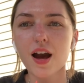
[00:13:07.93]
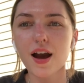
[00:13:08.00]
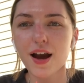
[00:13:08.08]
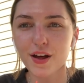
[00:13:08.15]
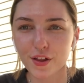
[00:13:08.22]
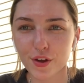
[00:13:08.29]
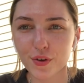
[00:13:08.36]

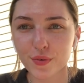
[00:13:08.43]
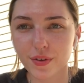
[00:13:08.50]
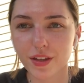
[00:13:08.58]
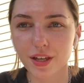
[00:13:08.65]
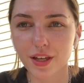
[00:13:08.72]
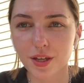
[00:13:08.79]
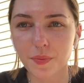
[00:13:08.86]
I look
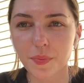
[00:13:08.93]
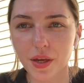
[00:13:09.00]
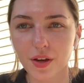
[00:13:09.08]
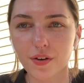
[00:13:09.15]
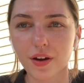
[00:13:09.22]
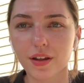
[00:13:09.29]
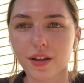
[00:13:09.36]
really
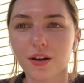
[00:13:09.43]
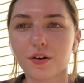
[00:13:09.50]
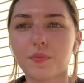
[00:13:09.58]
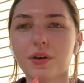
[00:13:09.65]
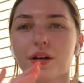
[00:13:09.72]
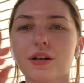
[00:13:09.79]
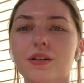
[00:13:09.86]
pink right now
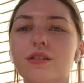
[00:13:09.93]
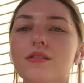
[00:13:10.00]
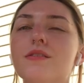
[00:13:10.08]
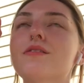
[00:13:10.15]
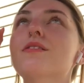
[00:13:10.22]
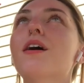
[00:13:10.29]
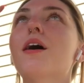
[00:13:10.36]

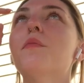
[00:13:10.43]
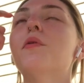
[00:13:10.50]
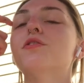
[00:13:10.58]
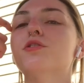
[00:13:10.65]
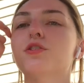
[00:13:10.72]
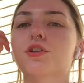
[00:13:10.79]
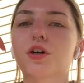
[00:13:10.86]
because I'm
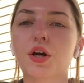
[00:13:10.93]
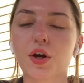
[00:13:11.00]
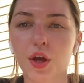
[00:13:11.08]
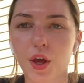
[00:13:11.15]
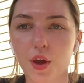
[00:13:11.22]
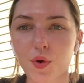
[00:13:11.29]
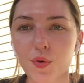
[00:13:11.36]
under
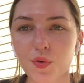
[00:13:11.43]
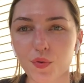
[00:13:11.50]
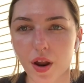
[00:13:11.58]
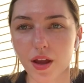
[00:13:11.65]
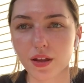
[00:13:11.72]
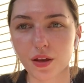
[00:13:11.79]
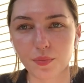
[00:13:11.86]
a
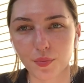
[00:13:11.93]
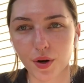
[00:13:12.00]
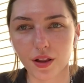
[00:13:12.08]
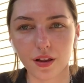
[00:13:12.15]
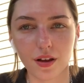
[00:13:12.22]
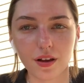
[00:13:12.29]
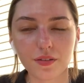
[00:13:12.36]
red
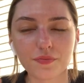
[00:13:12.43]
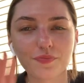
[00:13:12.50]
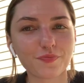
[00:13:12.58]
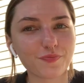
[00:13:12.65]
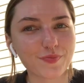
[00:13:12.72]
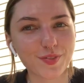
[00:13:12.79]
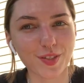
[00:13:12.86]
umbrella,
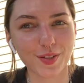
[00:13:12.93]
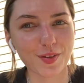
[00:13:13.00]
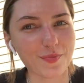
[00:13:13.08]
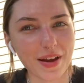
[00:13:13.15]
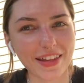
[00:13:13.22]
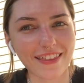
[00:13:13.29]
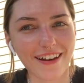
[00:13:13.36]
so don't
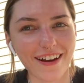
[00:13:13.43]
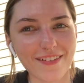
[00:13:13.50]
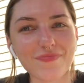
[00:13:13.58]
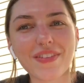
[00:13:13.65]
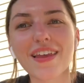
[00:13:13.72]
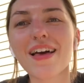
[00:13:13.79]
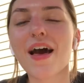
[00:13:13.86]
mind that.
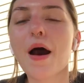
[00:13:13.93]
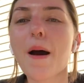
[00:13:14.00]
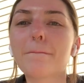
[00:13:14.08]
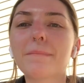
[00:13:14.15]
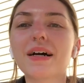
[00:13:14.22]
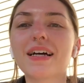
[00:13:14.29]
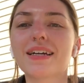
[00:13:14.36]

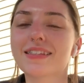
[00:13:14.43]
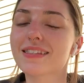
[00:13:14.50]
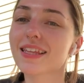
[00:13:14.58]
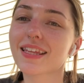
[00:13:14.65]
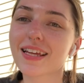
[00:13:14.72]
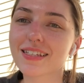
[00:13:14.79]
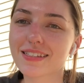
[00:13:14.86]
But it's the
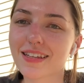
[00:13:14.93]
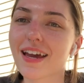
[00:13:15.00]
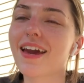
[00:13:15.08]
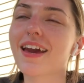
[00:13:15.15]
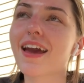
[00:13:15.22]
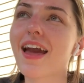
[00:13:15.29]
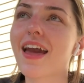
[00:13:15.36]
next
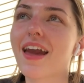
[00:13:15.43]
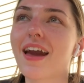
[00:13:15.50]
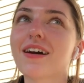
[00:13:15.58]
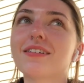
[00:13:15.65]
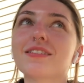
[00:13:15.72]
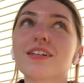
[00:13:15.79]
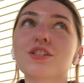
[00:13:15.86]
day
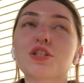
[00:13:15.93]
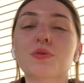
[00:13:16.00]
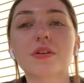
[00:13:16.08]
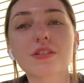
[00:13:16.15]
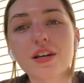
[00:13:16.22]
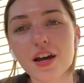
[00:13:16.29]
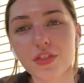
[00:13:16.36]
and I just
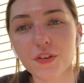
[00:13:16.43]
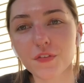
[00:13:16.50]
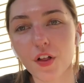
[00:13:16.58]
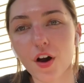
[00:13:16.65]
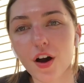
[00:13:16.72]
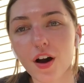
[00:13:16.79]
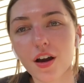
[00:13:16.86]
wanted to end the
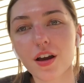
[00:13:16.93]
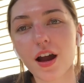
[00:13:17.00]
vlog.